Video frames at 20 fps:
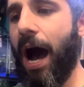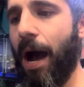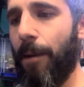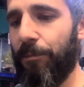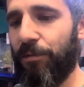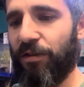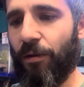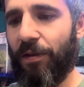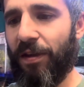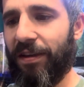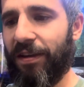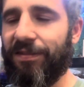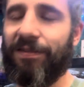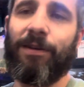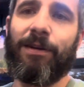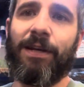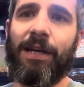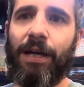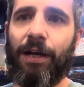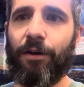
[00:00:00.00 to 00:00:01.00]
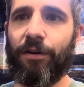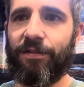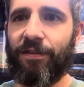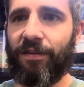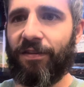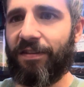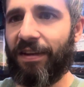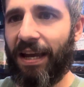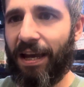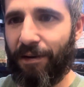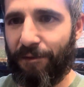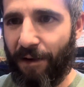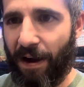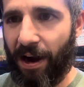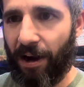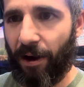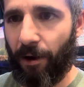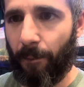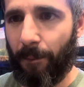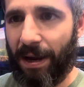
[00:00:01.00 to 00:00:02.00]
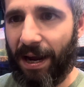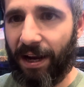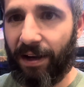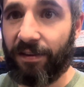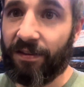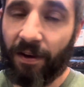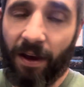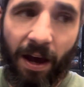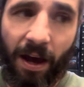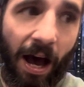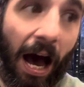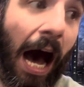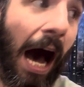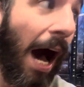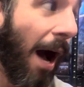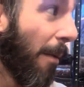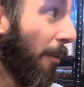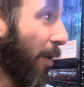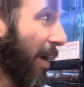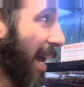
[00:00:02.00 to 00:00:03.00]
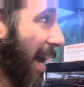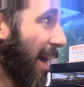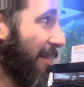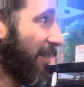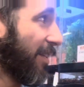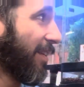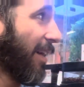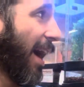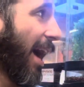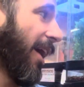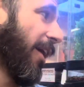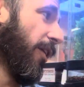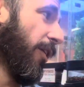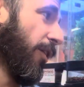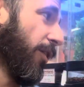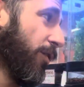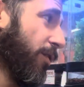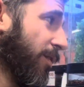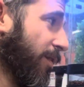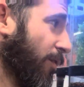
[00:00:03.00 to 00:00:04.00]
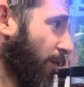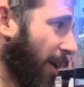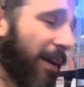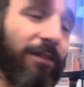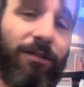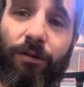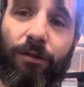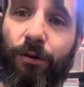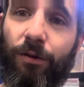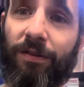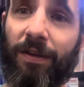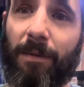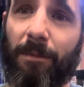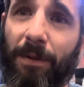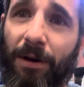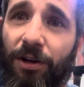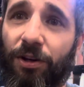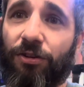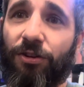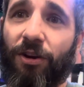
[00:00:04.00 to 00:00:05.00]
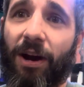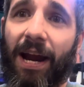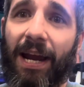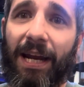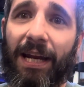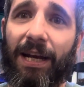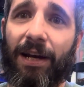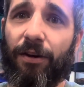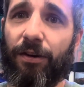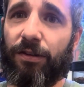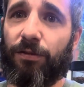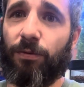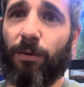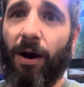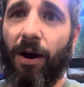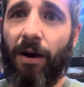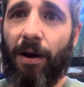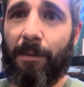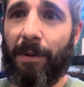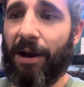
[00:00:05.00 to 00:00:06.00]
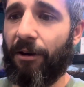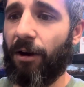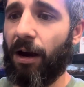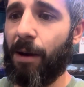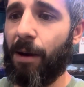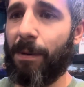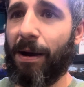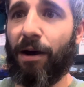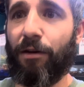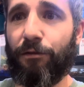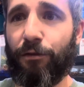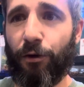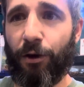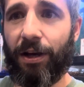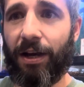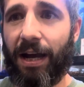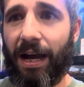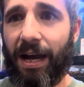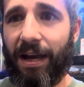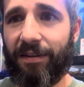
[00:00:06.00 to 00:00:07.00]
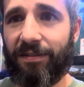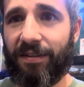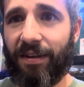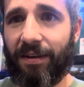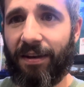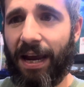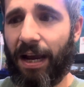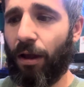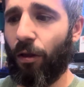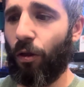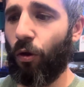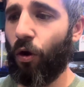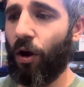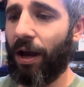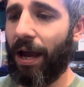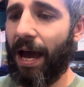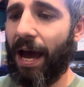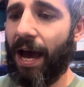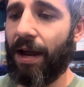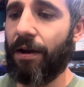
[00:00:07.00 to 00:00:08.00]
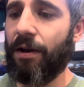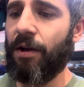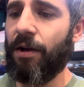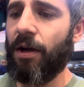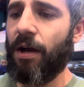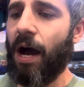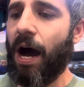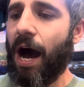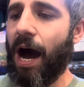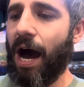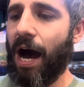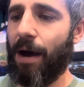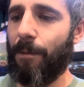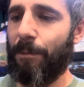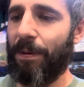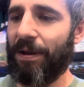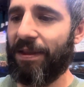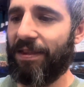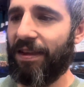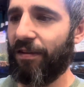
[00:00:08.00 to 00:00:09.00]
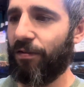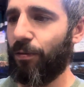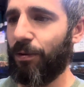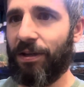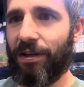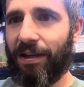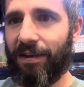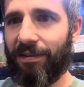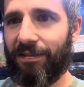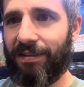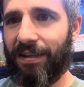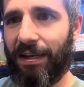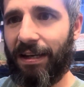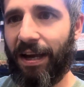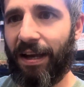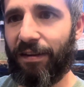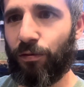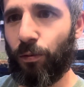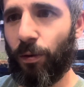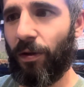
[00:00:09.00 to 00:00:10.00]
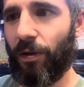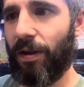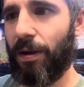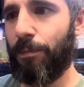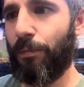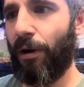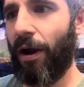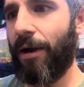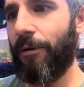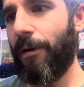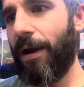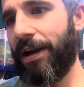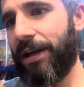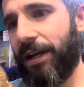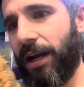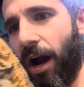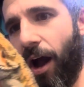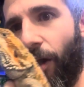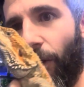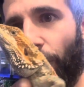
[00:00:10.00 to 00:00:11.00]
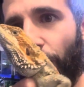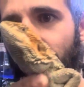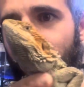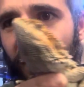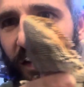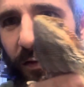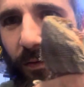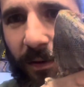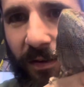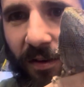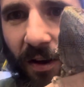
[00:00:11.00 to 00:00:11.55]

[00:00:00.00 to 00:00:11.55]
So this in here is a sandfire mix. We have a tiger translucent bearded dragon here as well. I might grab out for you guys to take a look at. But this one you can see nice, really bright red colors. This one's